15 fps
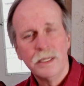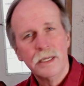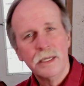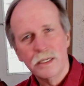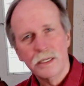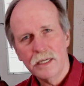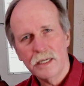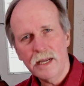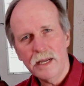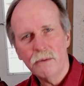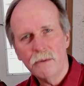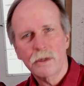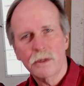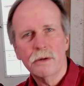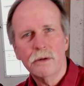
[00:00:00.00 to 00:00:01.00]
Today, we're
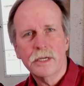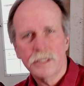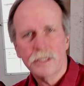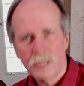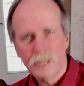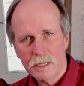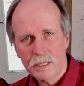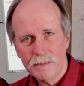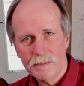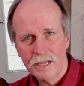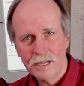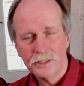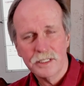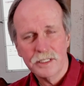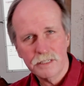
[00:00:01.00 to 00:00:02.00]
going to talk about
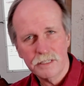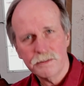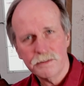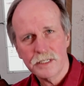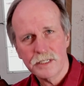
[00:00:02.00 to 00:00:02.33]
the different